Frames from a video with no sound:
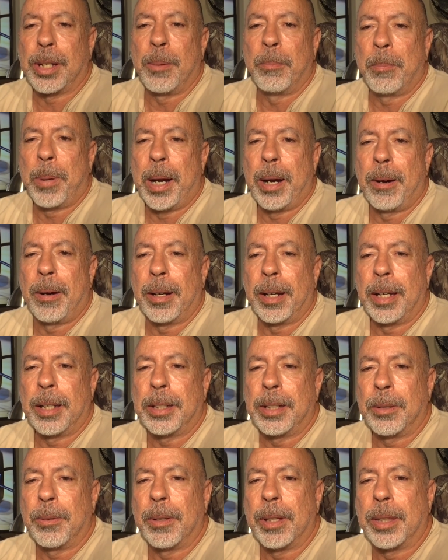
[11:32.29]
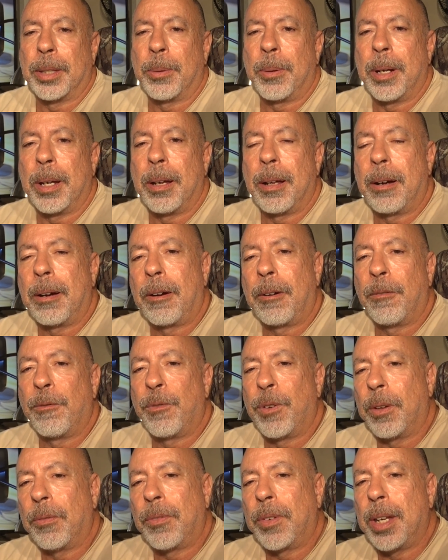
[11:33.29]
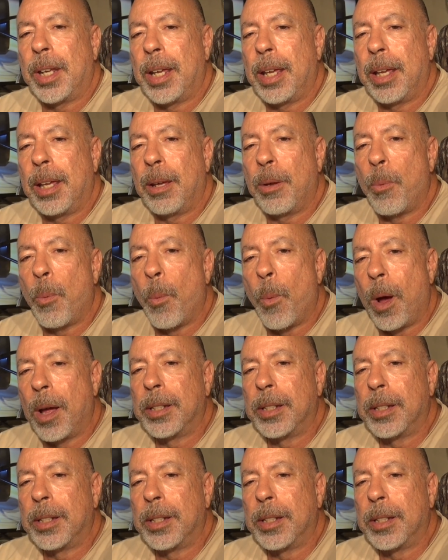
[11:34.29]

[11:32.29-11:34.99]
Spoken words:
comparing it to a $350,